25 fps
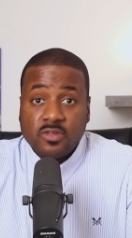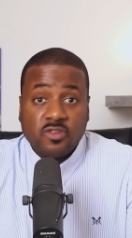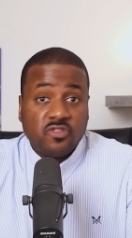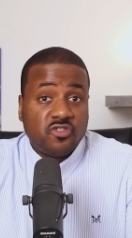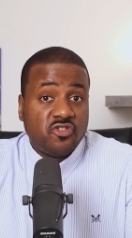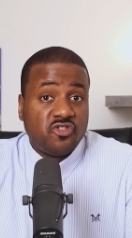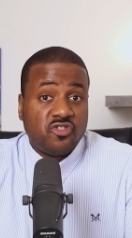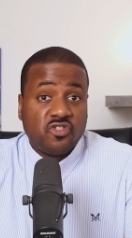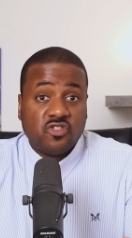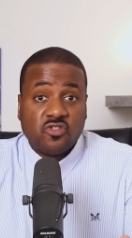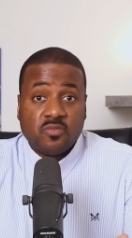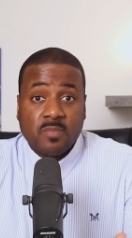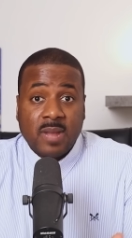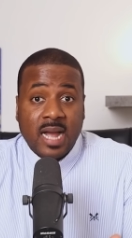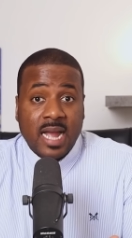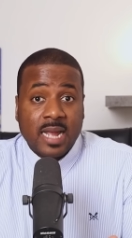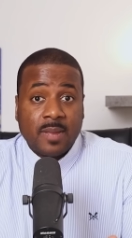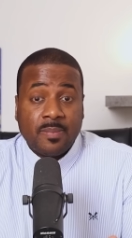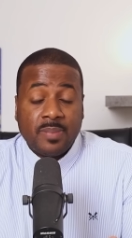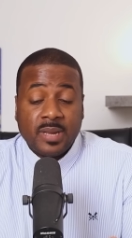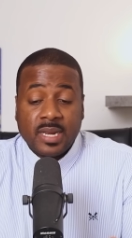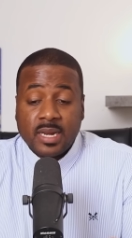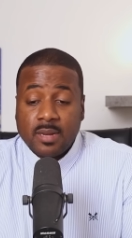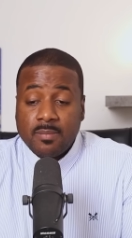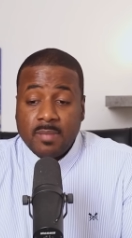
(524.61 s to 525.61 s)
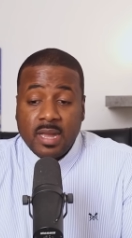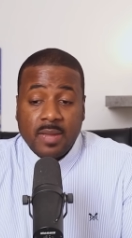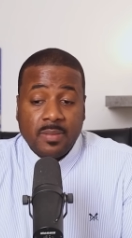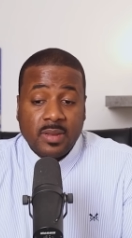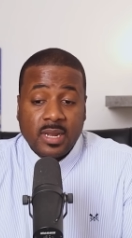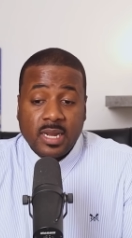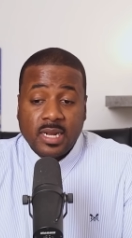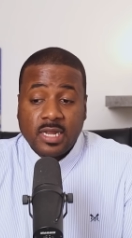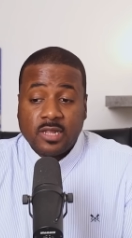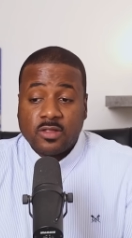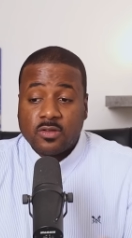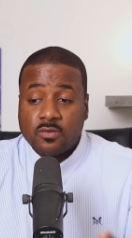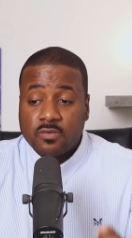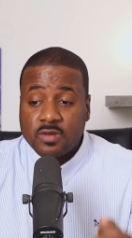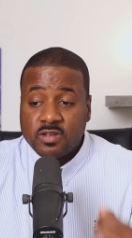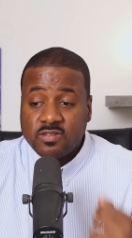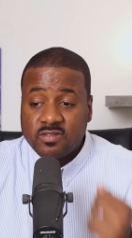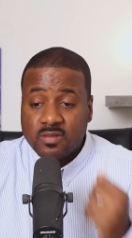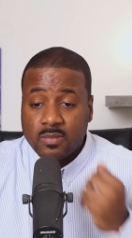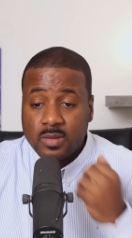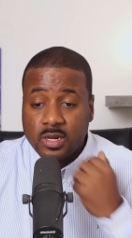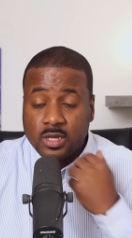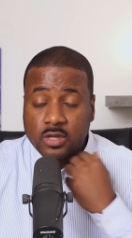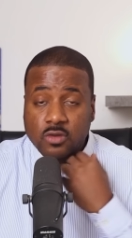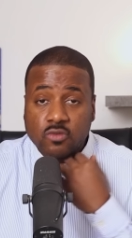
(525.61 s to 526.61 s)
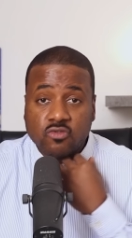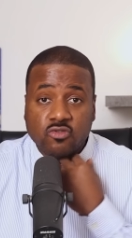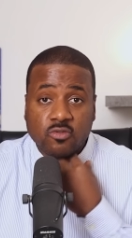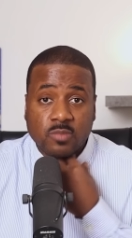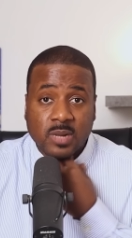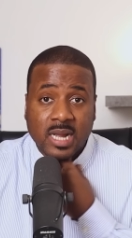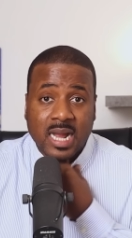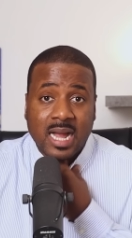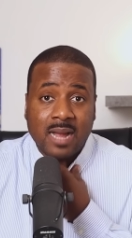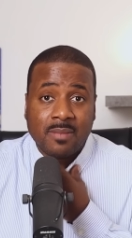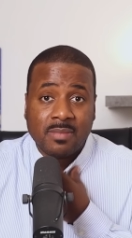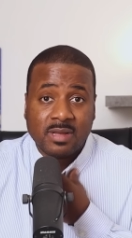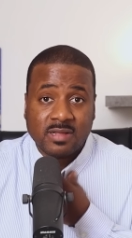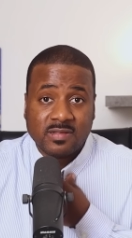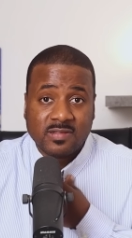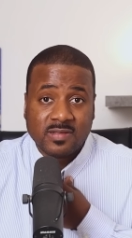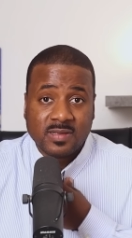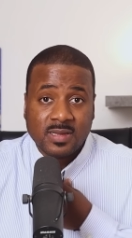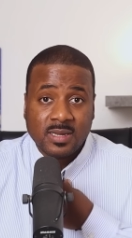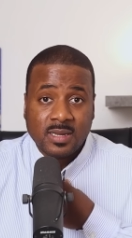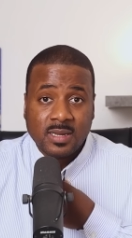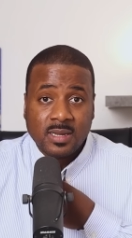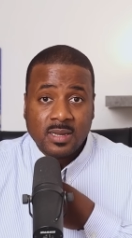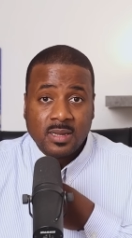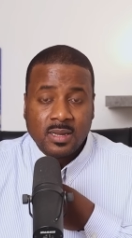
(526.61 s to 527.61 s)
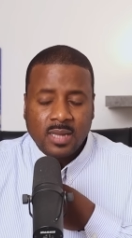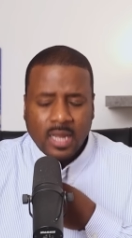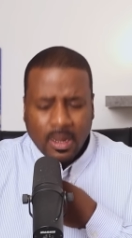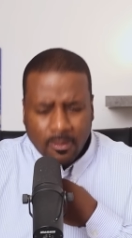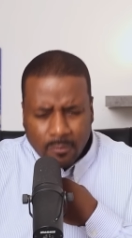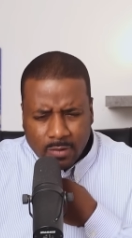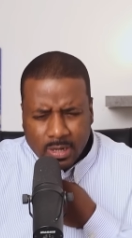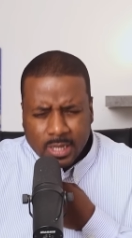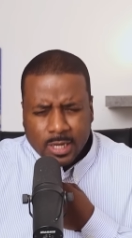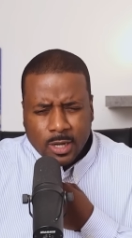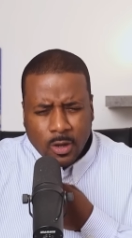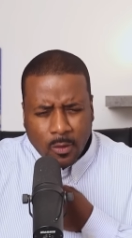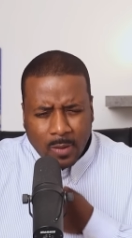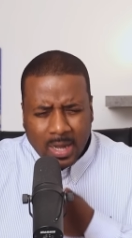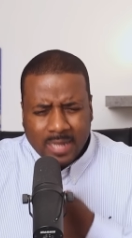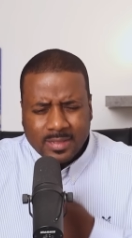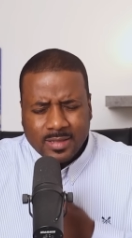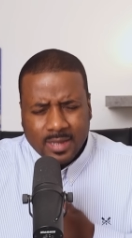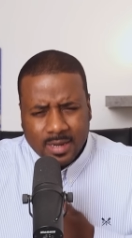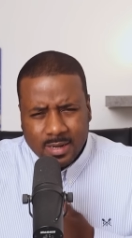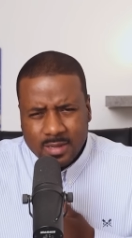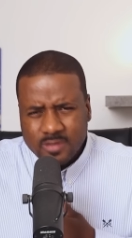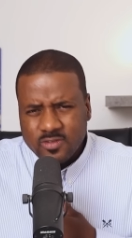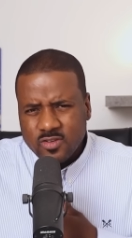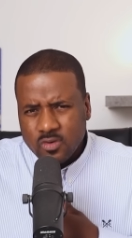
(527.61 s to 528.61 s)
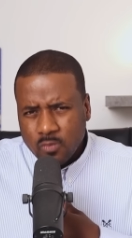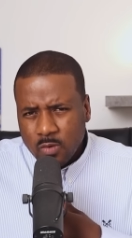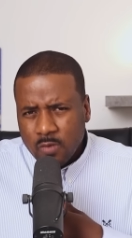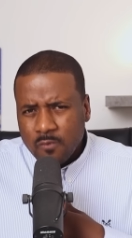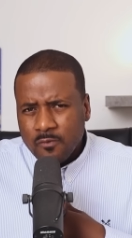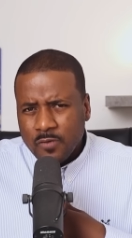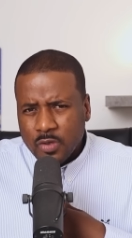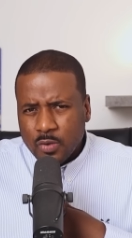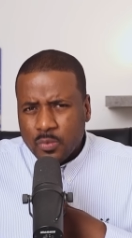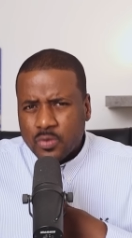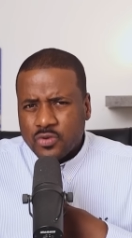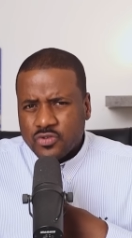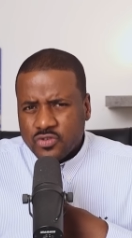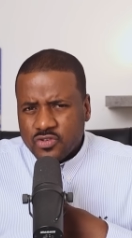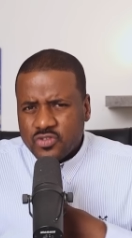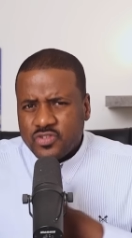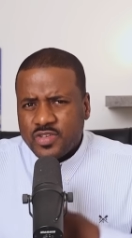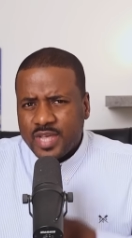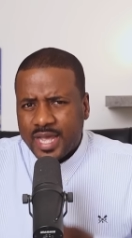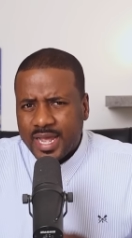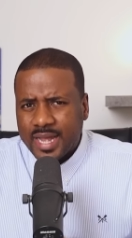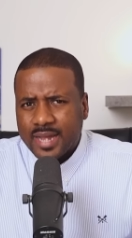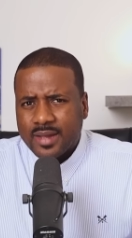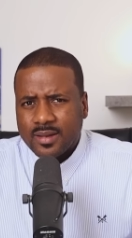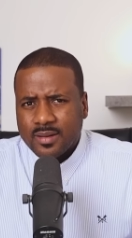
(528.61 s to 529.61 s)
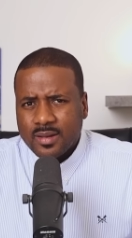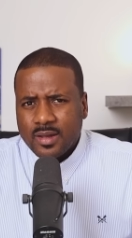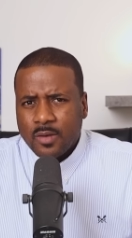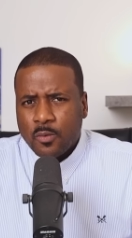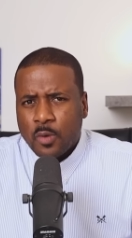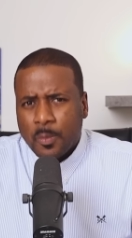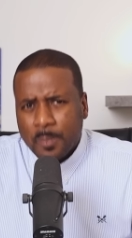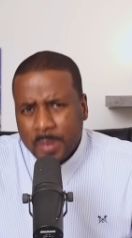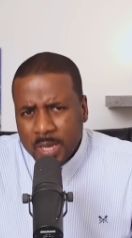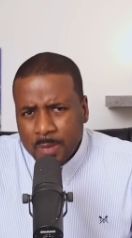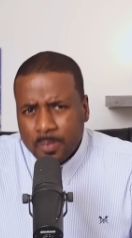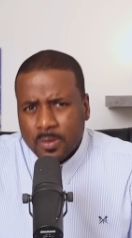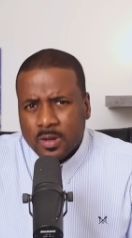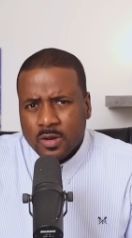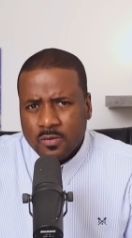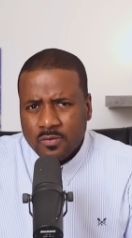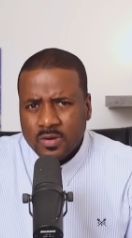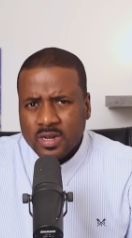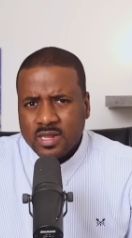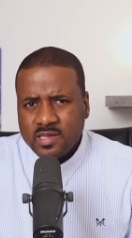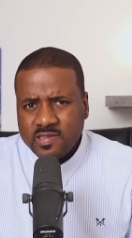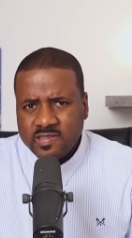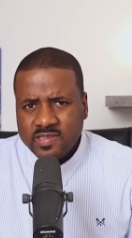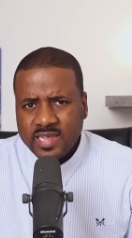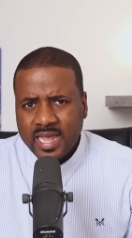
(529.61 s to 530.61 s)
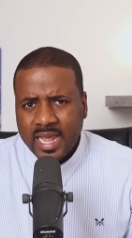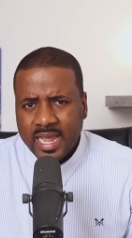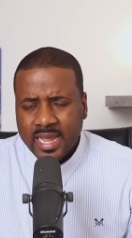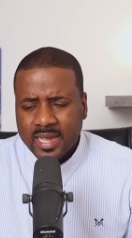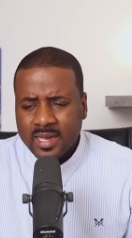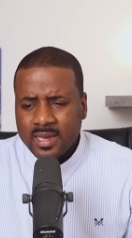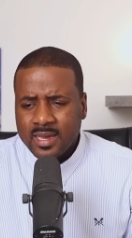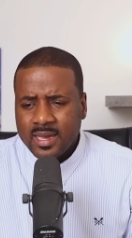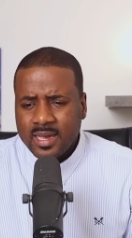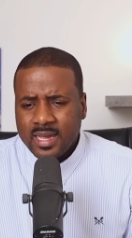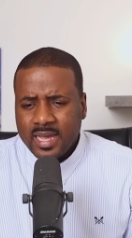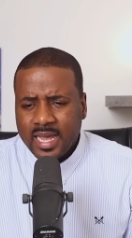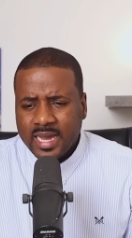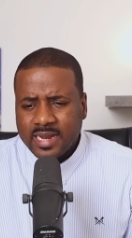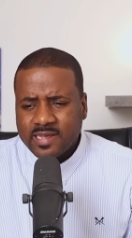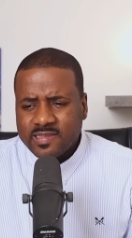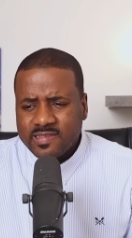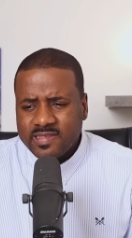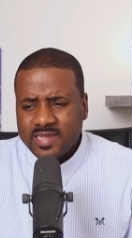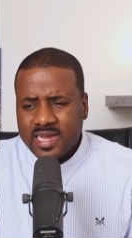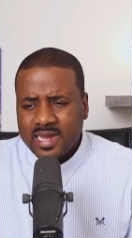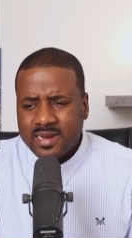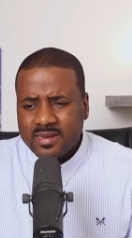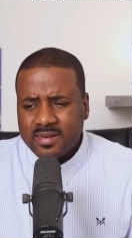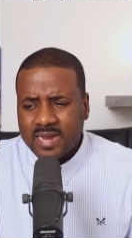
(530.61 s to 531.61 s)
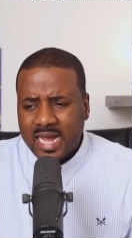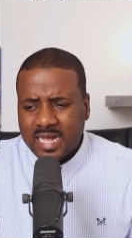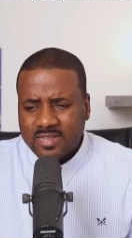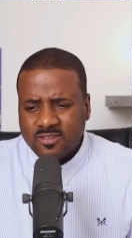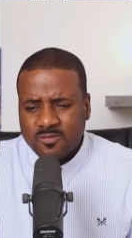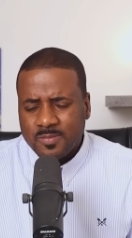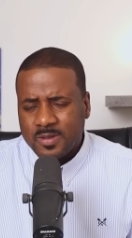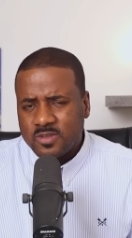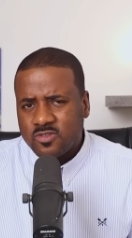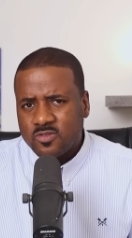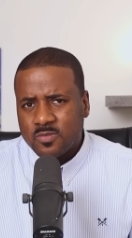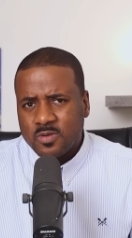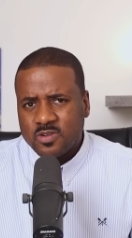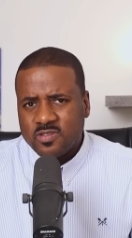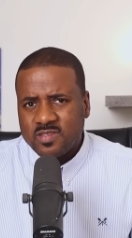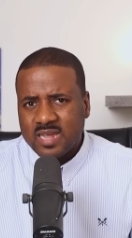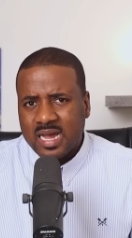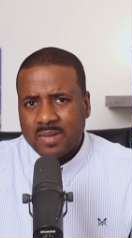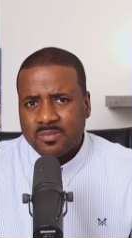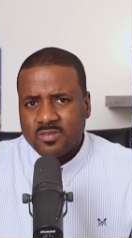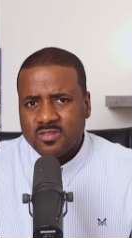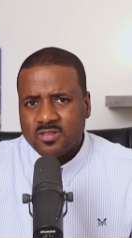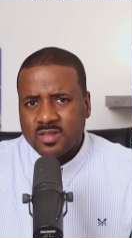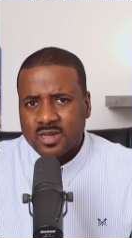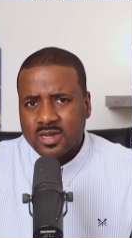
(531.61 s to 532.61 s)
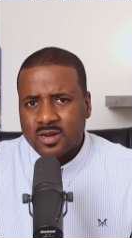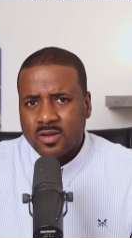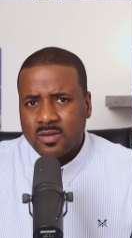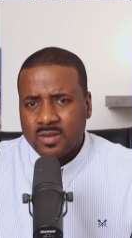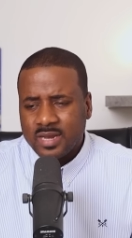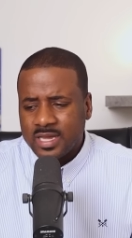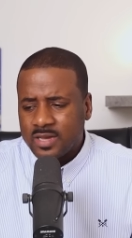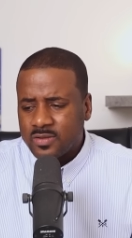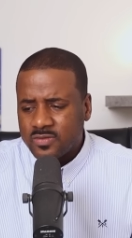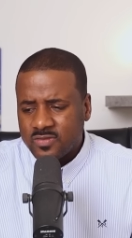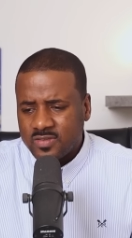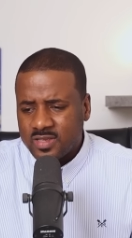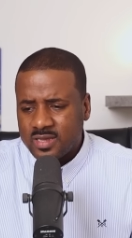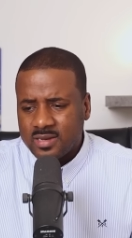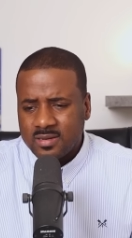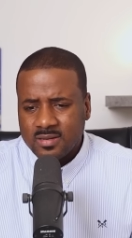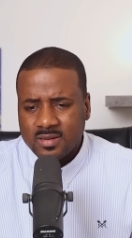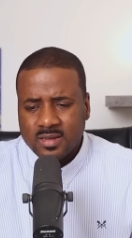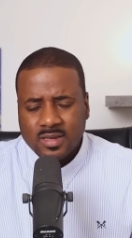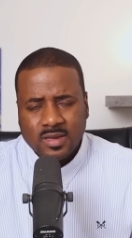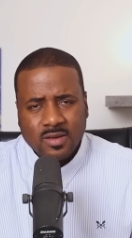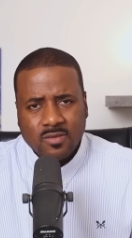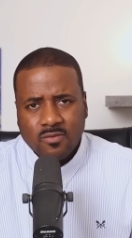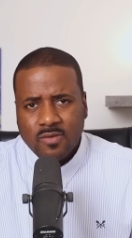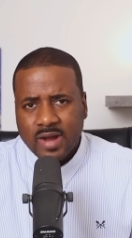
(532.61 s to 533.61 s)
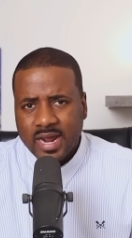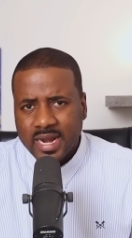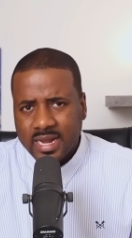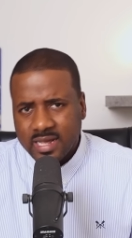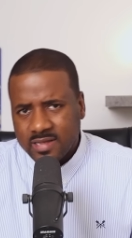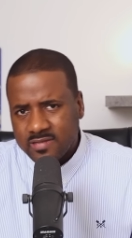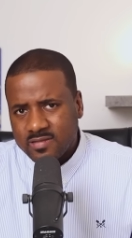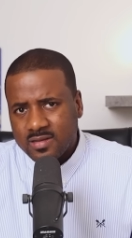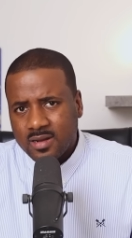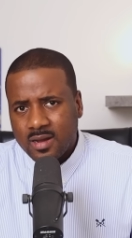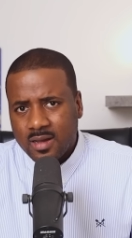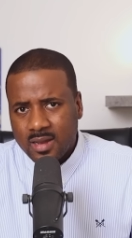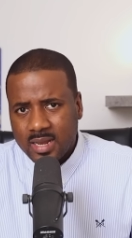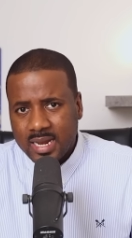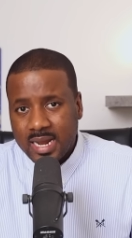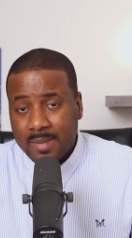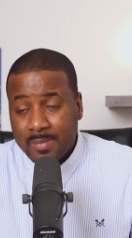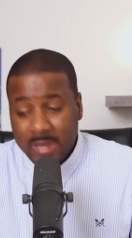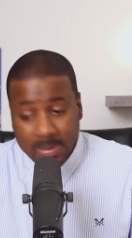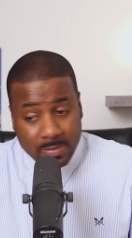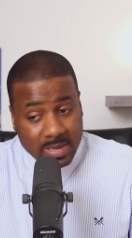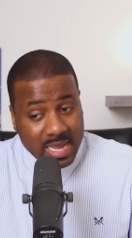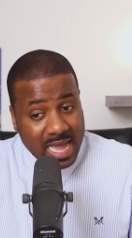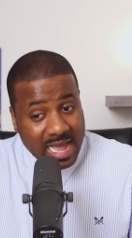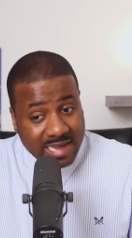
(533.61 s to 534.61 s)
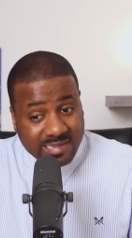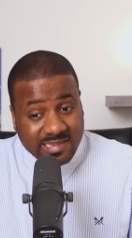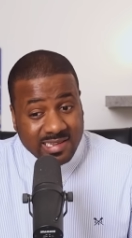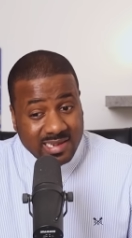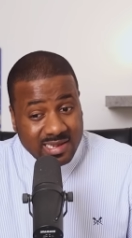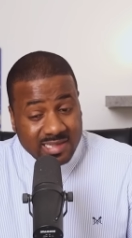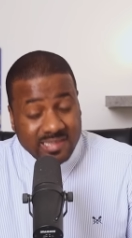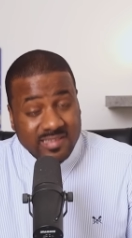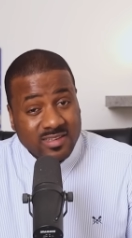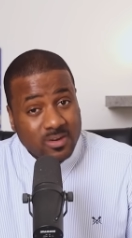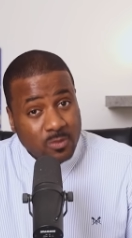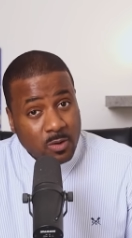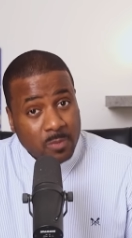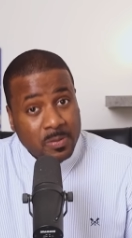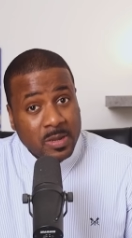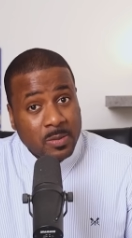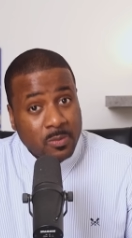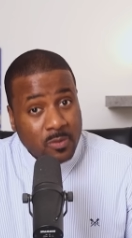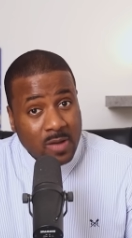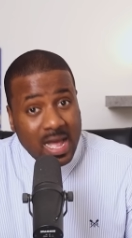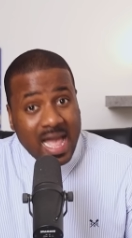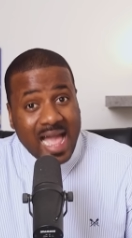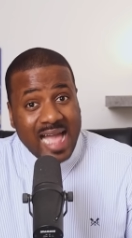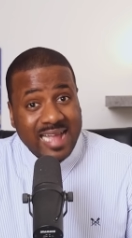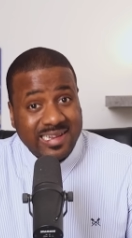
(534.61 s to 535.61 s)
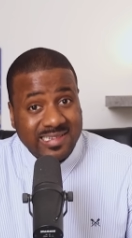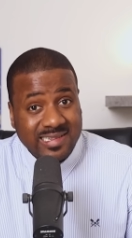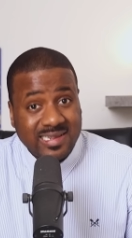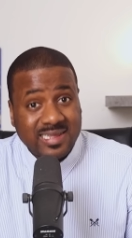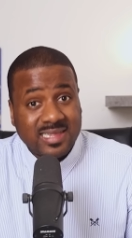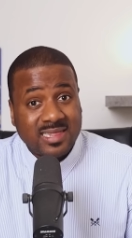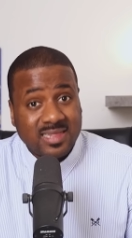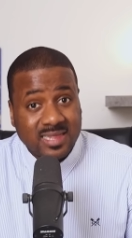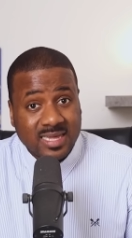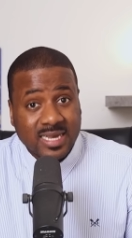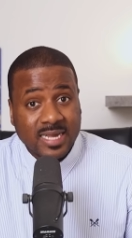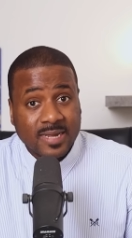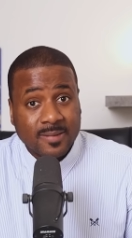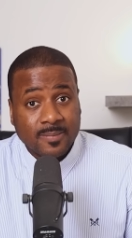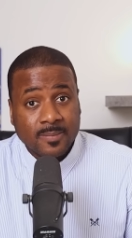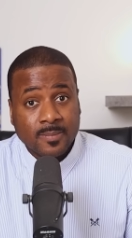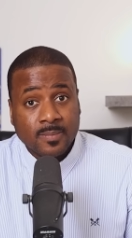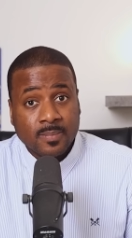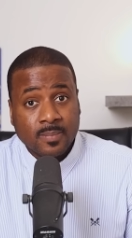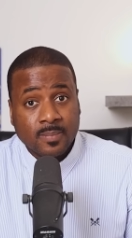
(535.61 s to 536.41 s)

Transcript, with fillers: This is just my opinion. Maybe they need to read some of the YouTube comments and really go out there and listen to what viewers are saying and what people are really saying, and instead not spend so much time just looking on Nielsen ratings and all of that. Maybe actually listen to what people actually think